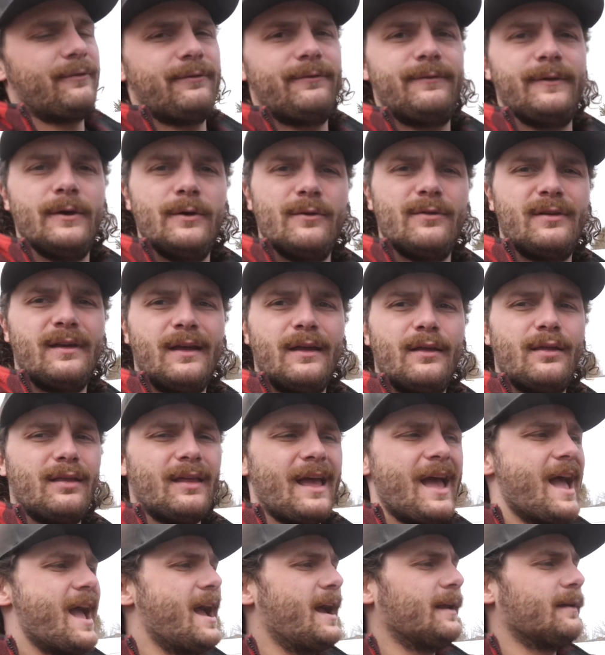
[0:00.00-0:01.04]
fuses
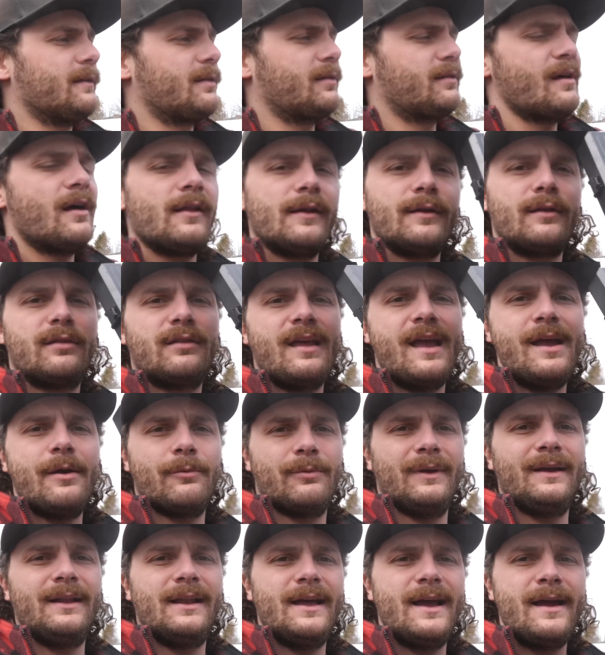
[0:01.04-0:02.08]
and solid state
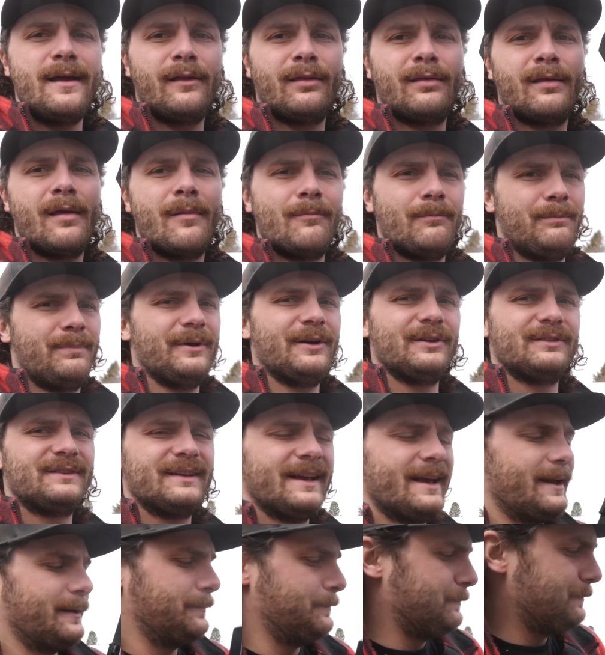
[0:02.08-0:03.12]
relays built in.